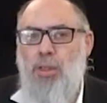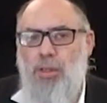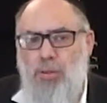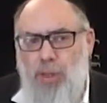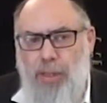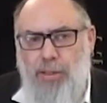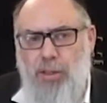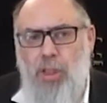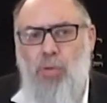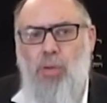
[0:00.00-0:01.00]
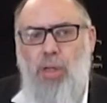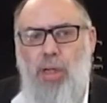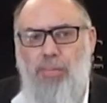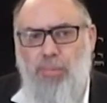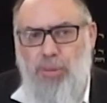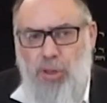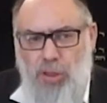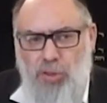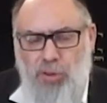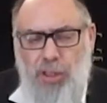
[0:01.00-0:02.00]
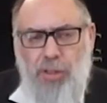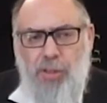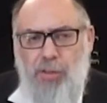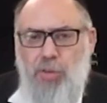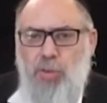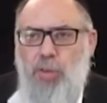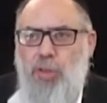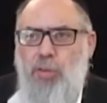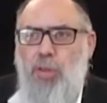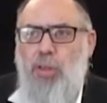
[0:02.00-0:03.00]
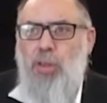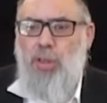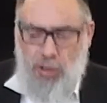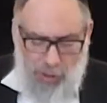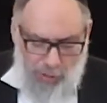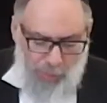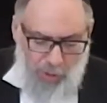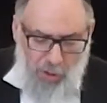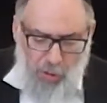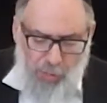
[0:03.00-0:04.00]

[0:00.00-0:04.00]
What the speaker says: Right. So Tosfos argues with you. I'll come